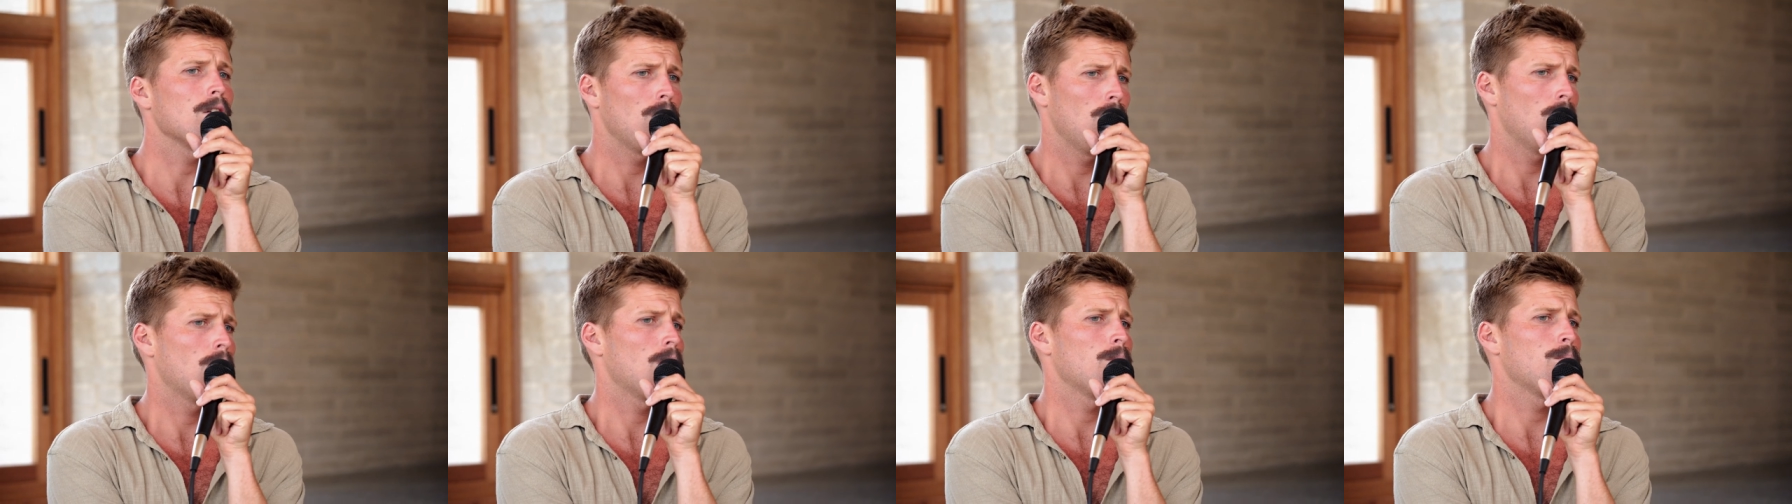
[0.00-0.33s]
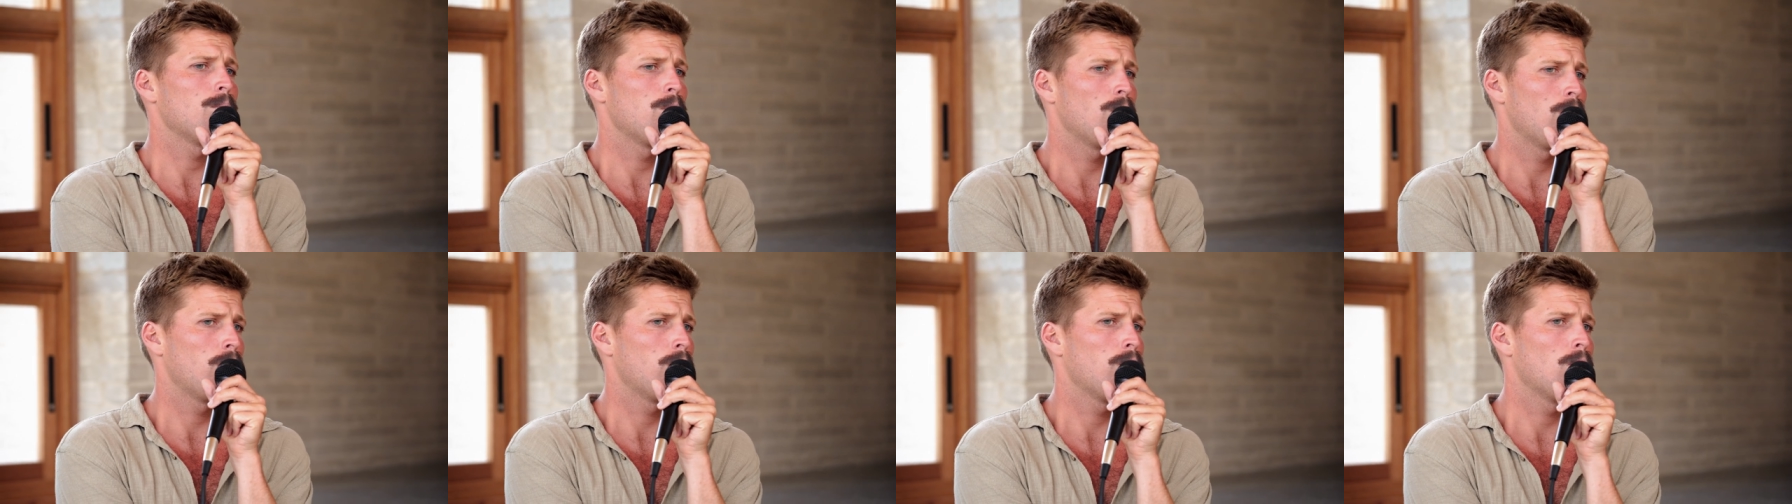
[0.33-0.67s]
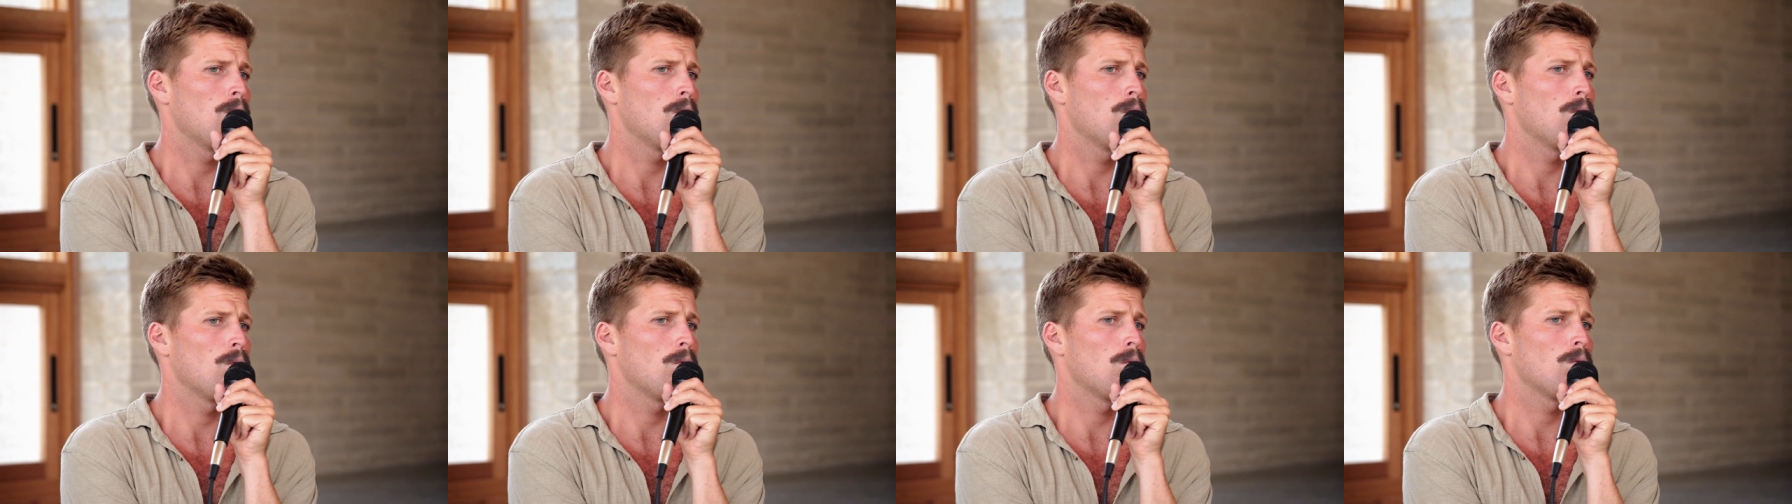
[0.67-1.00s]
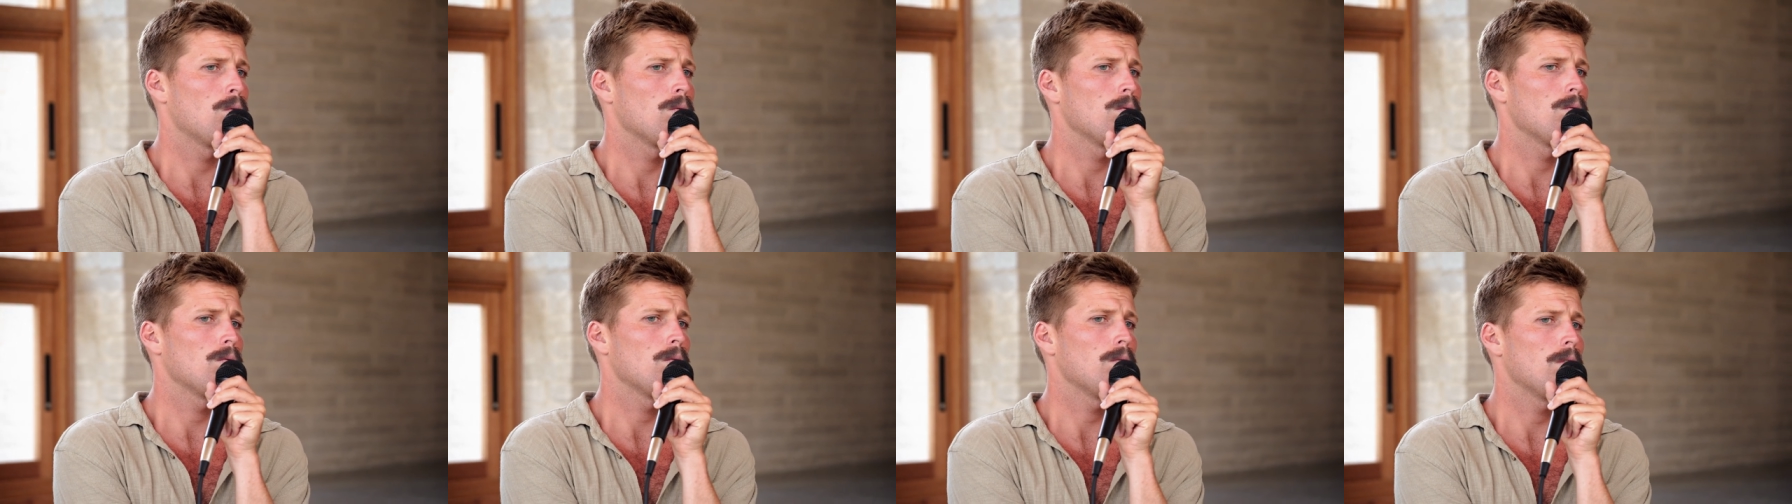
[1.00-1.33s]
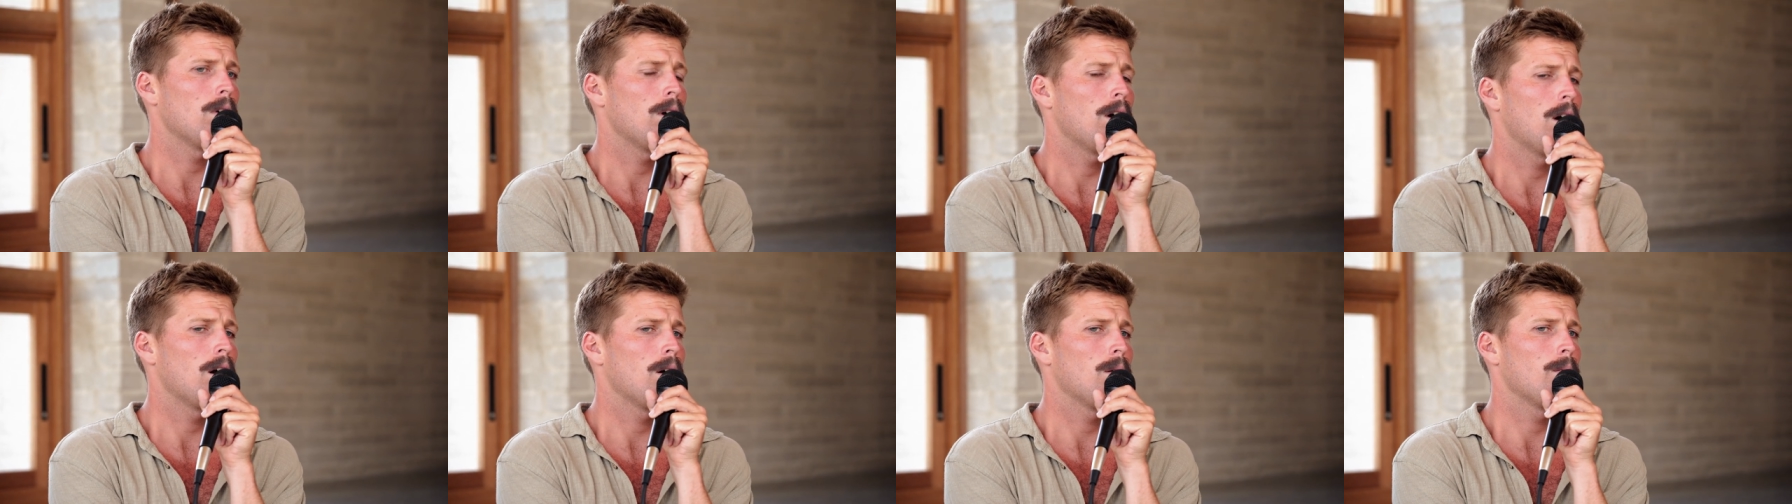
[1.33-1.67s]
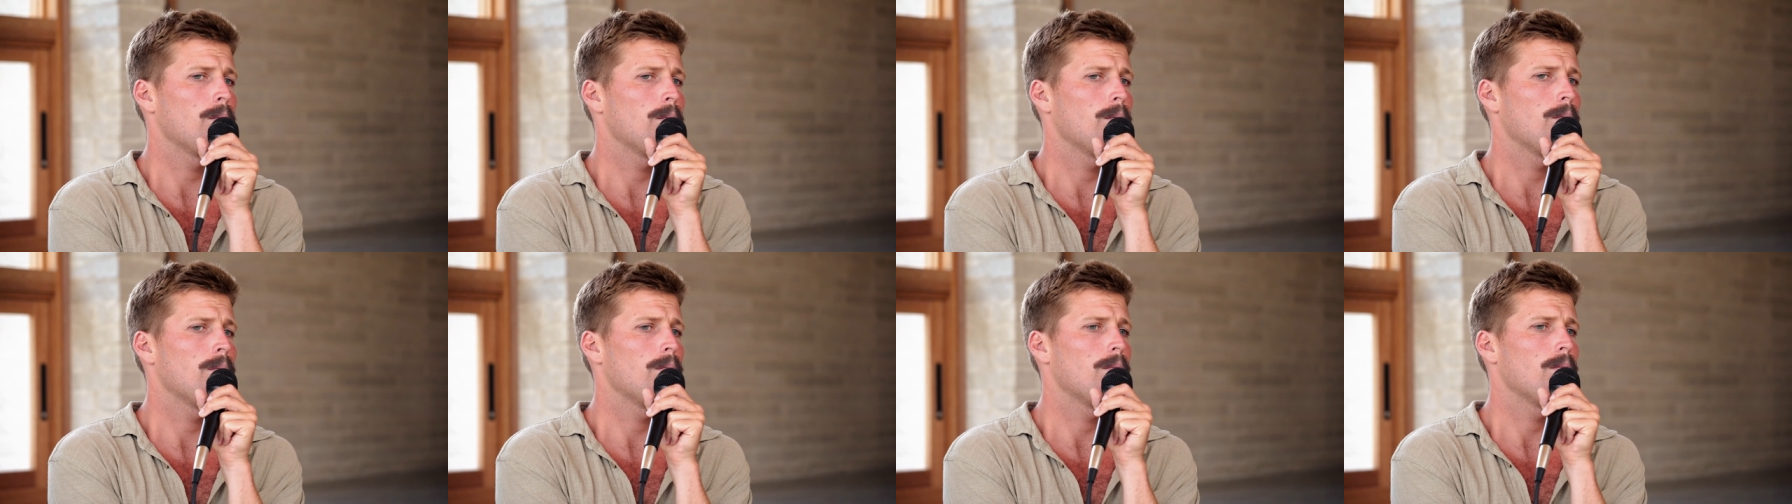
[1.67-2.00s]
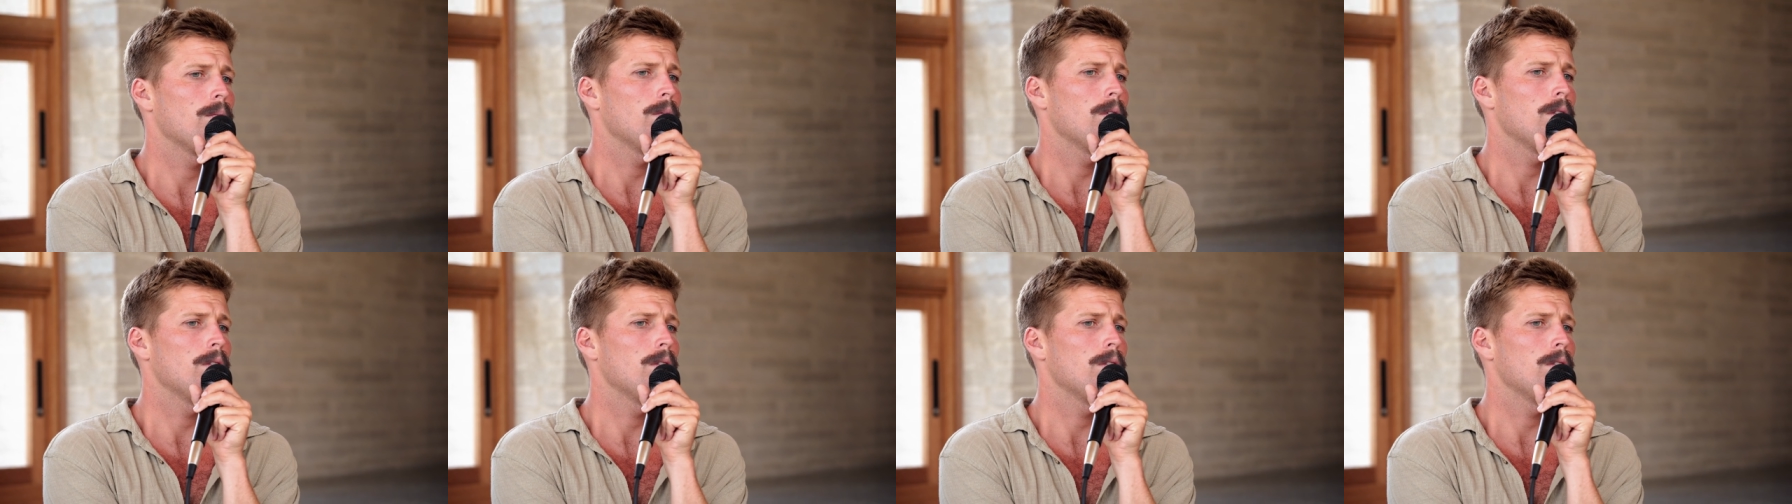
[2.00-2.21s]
a lot before um,